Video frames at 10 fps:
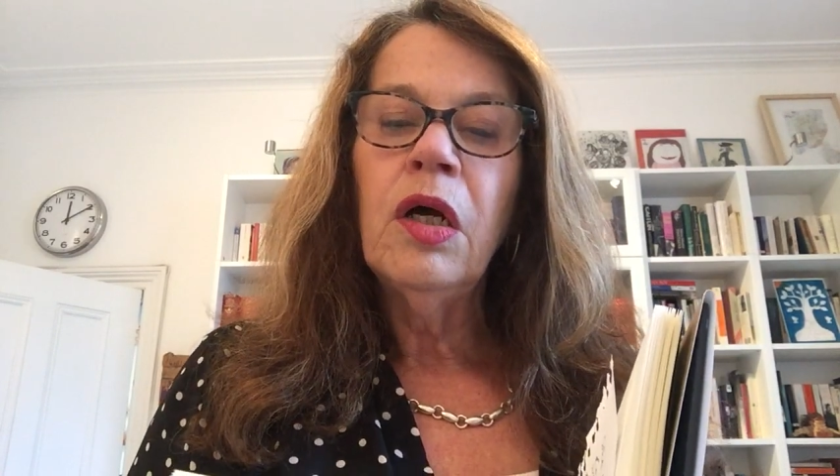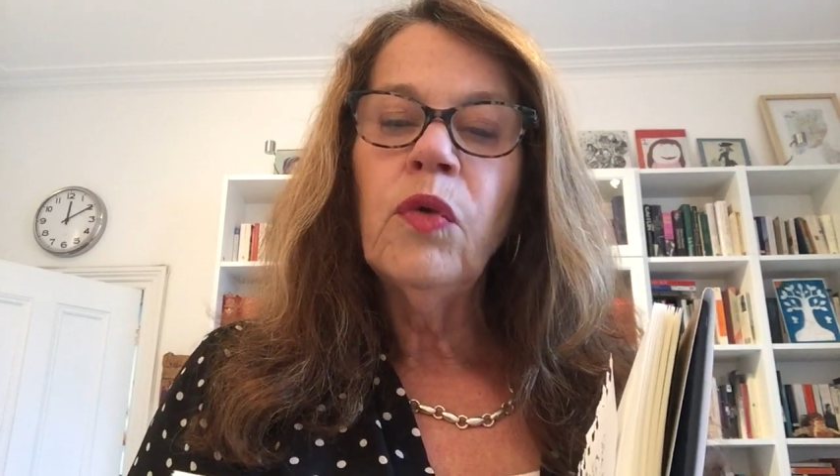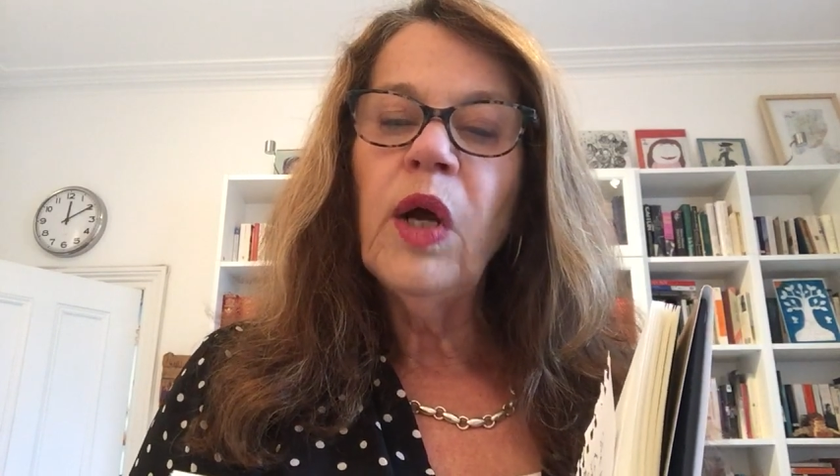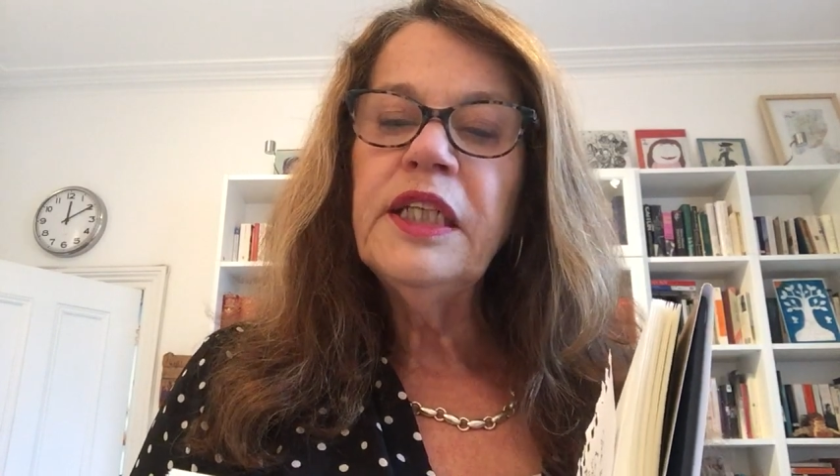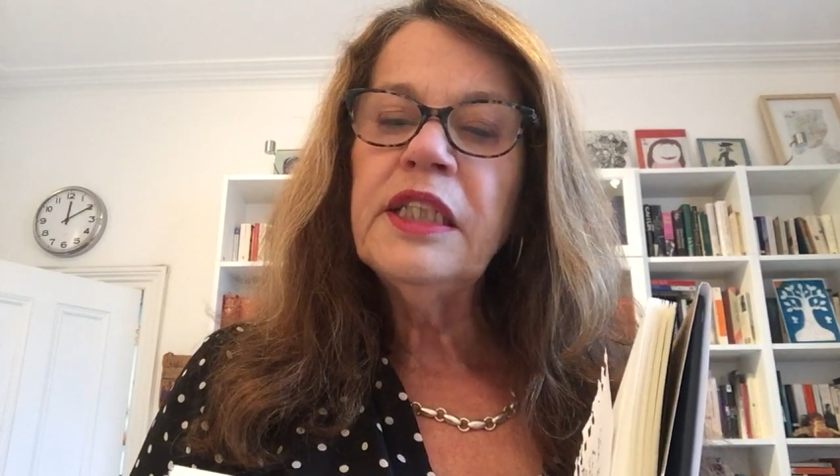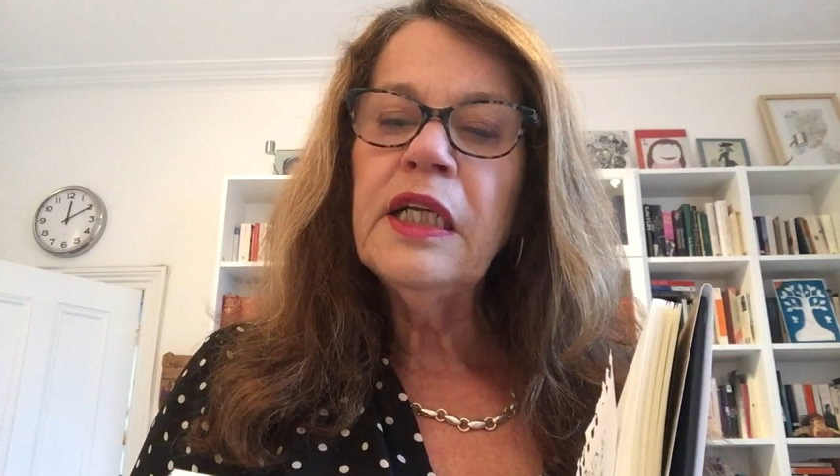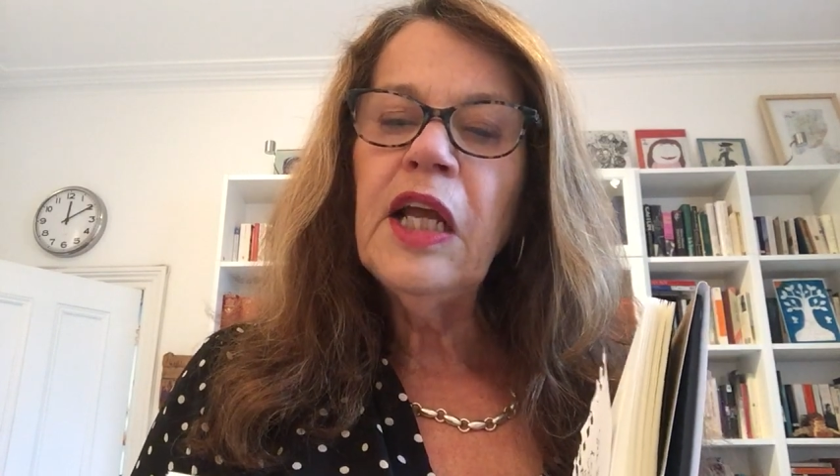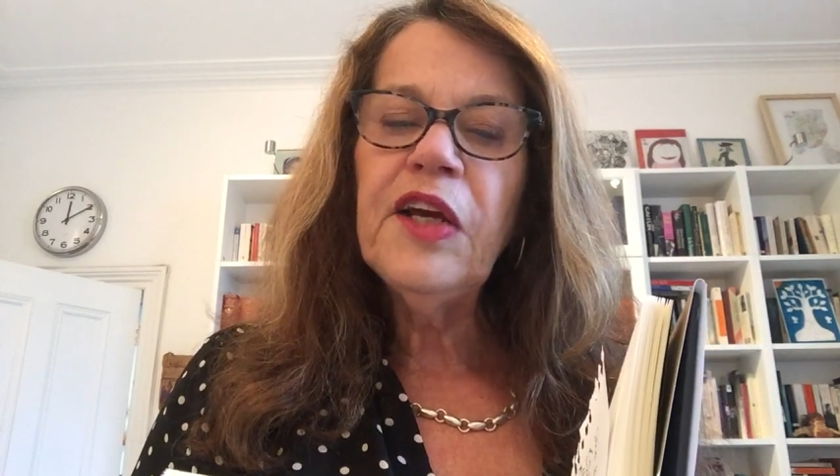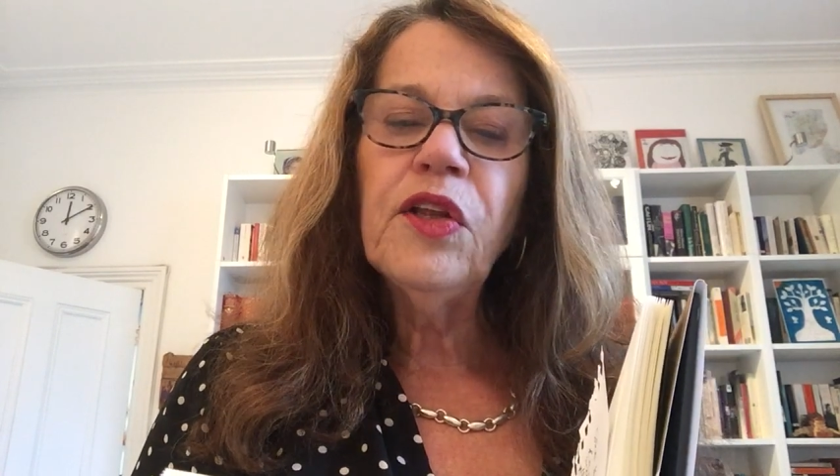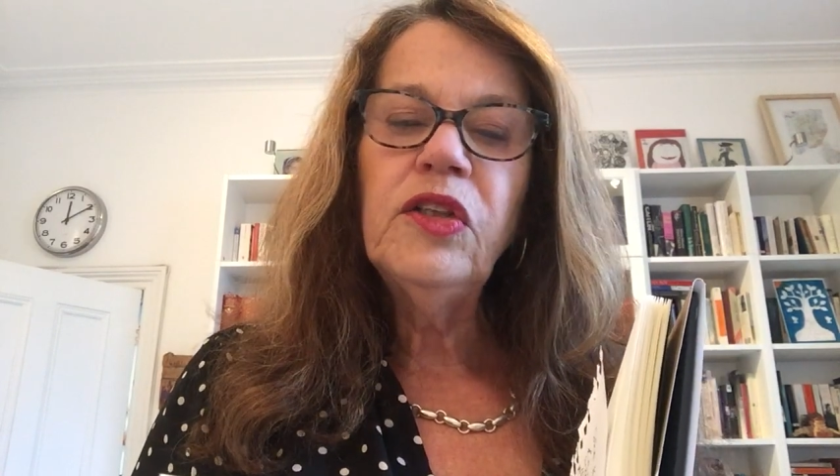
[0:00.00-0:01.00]
rising
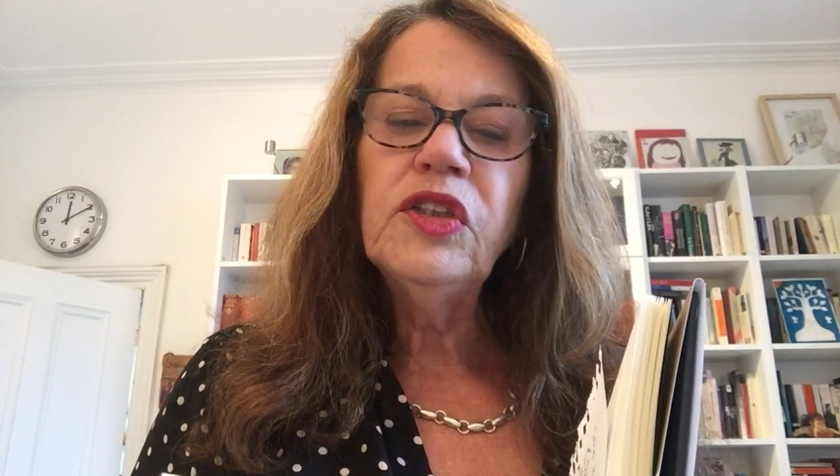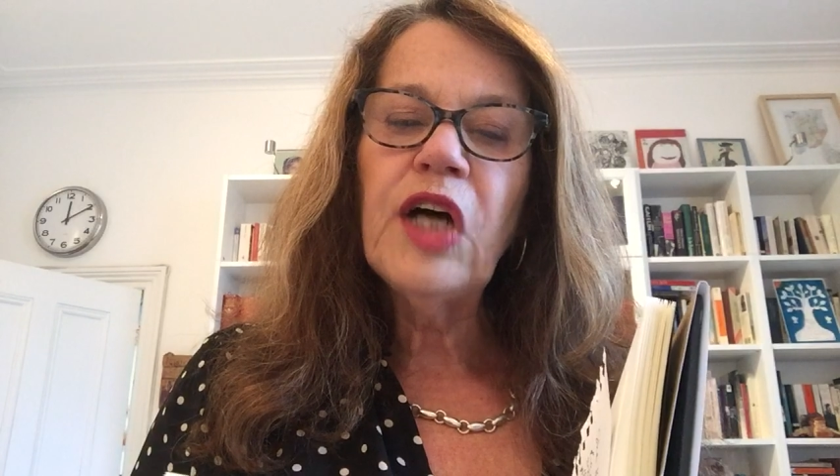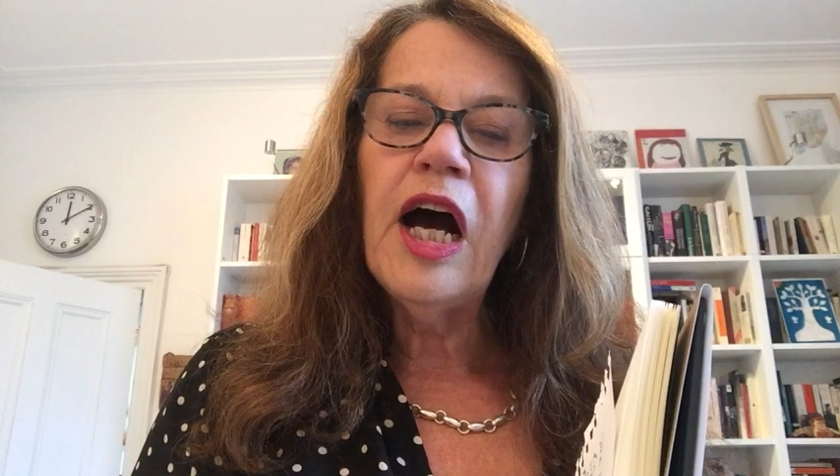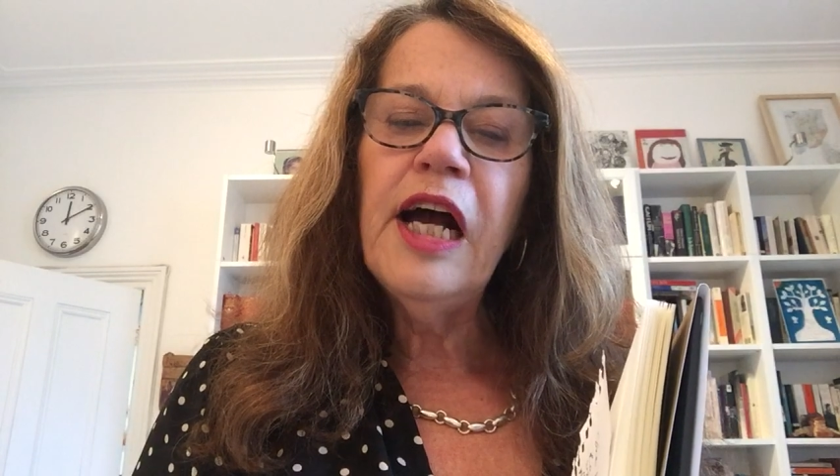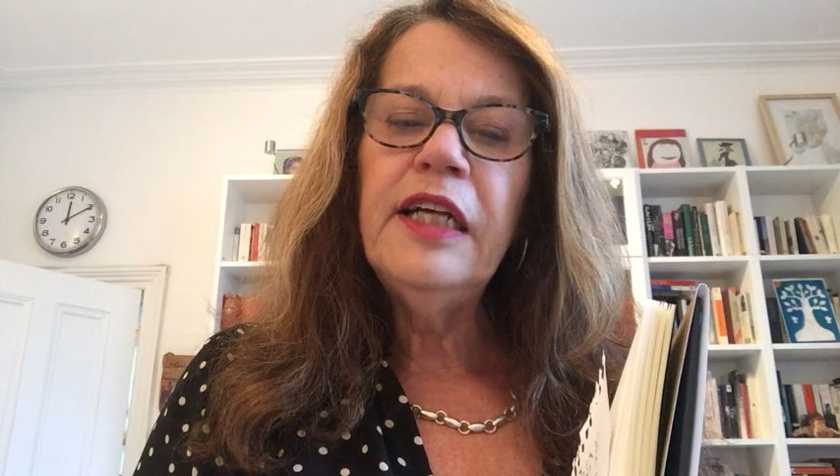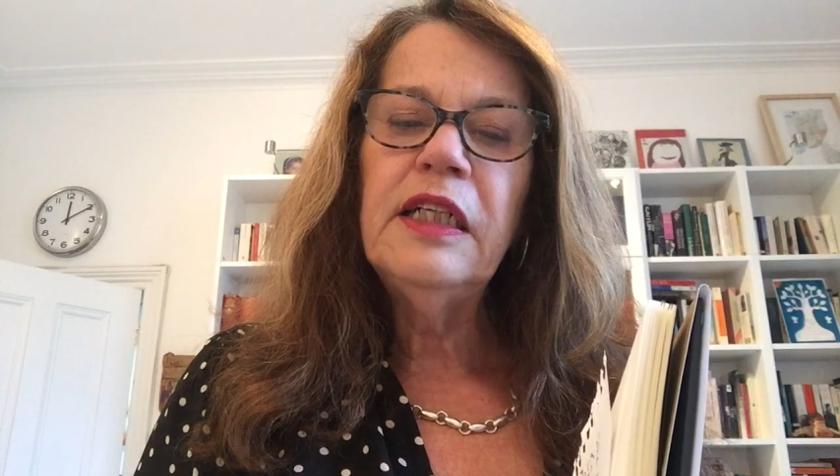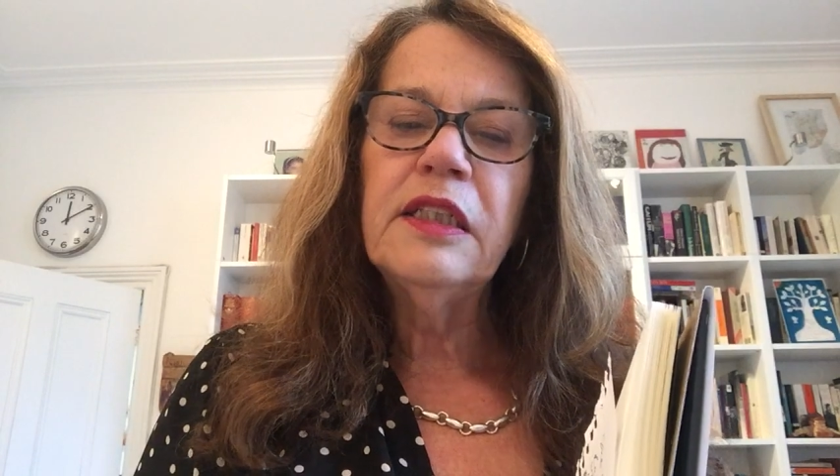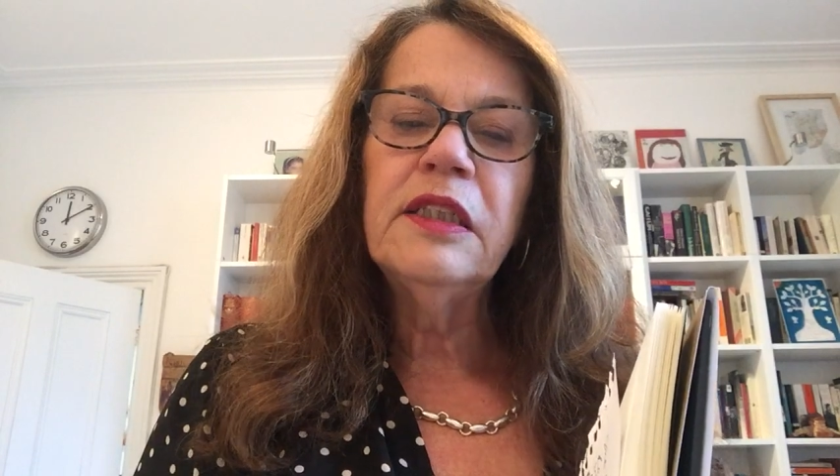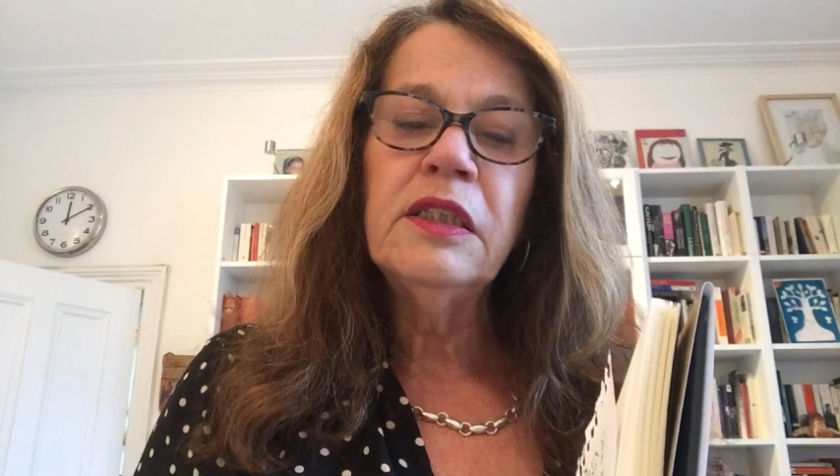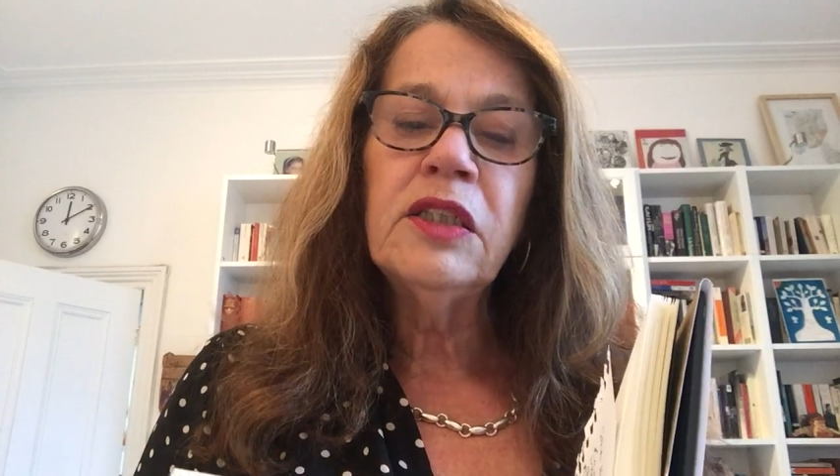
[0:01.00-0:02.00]
like those
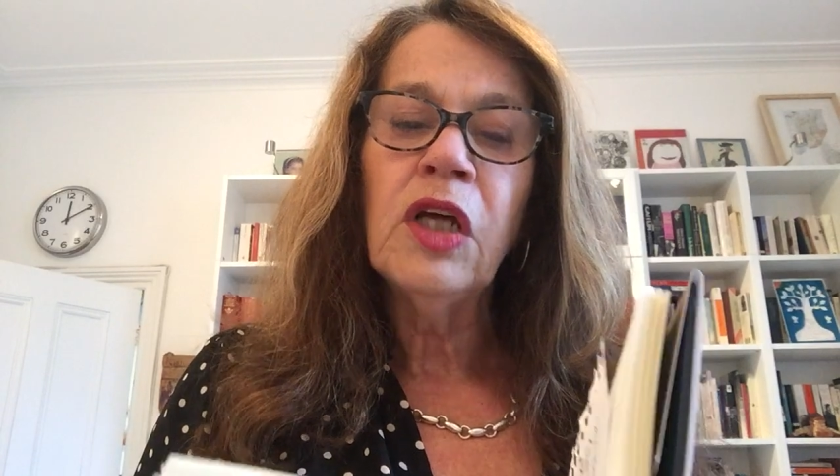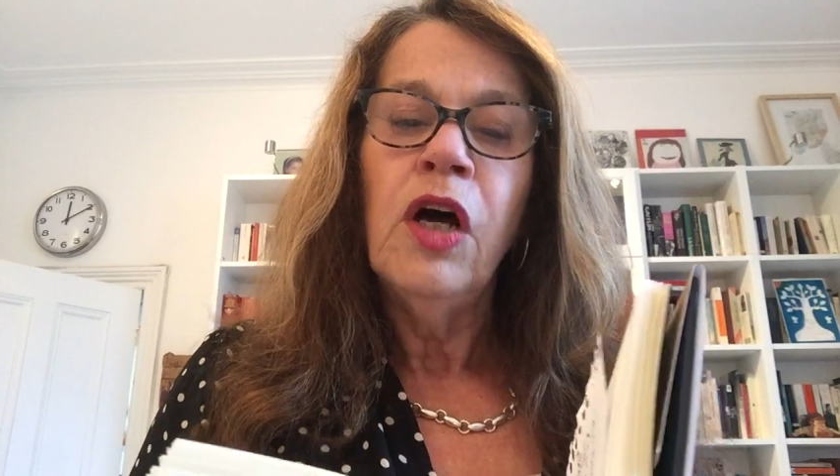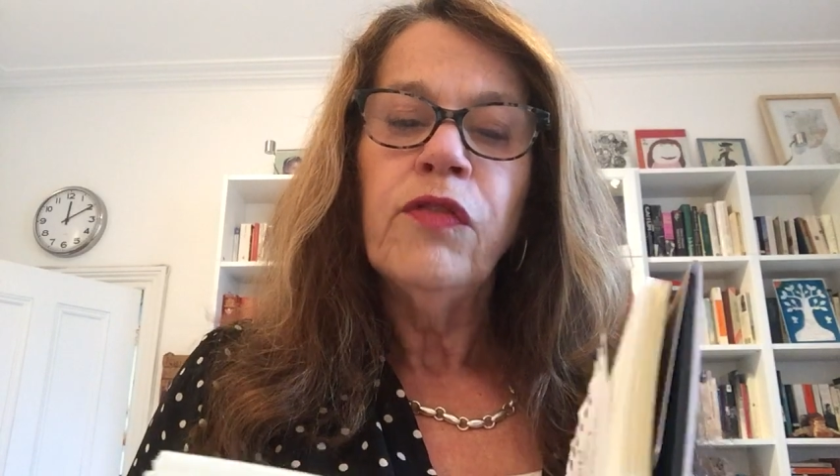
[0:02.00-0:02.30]
islands